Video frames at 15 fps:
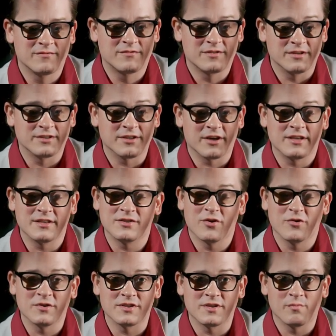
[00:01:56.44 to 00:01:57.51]
Kentucky's
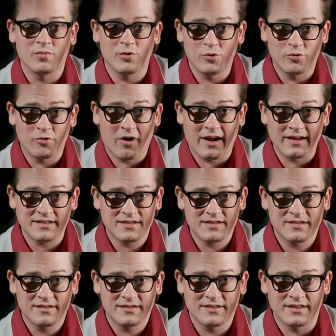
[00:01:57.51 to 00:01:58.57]
known as the Bluegrass
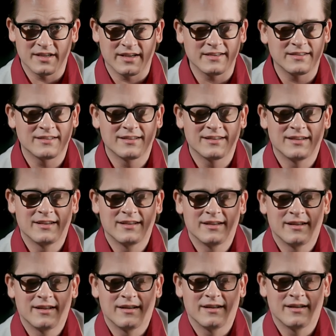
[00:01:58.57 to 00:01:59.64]
State,
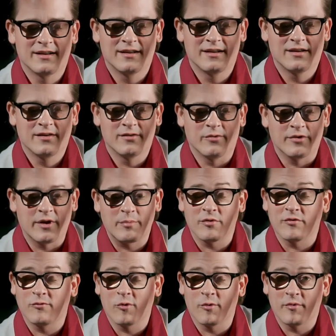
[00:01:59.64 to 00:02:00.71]
and they
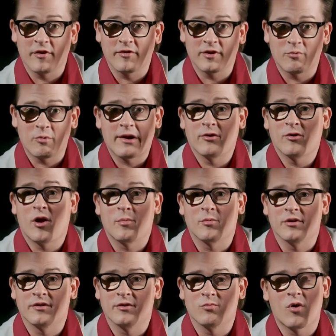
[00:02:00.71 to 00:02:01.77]
performed on the Grand Ole
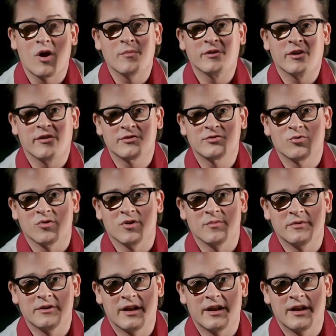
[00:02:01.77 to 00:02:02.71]
Opry, the Ryman Auditorium in